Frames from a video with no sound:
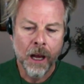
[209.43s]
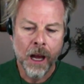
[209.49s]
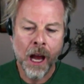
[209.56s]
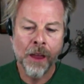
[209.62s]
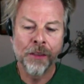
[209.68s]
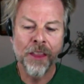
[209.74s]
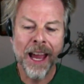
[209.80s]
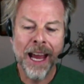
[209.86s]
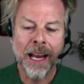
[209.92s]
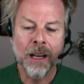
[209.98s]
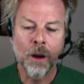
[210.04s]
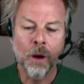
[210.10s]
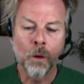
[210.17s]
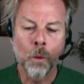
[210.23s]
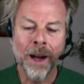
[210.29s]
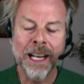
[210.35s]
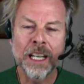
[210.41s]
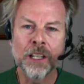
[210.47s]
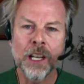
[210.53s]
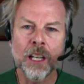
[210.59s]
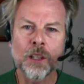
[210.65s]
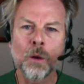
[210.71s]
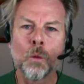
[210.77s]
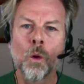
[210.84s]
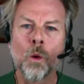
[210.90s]
and then when it
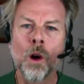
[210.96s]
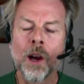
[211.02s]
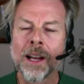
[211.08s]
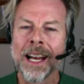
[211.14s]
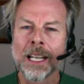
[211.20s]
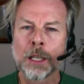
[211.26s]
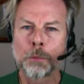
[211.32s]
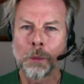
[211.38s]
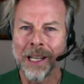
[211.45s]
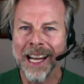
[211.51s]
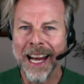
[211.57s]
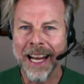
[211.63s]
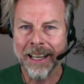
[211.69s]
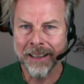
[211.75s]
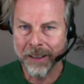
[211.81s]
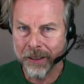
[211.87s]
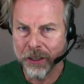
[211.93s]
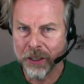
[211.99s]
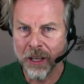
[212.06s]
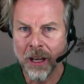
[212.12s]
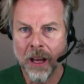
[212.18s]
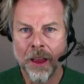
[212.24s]
doesn't work as planned,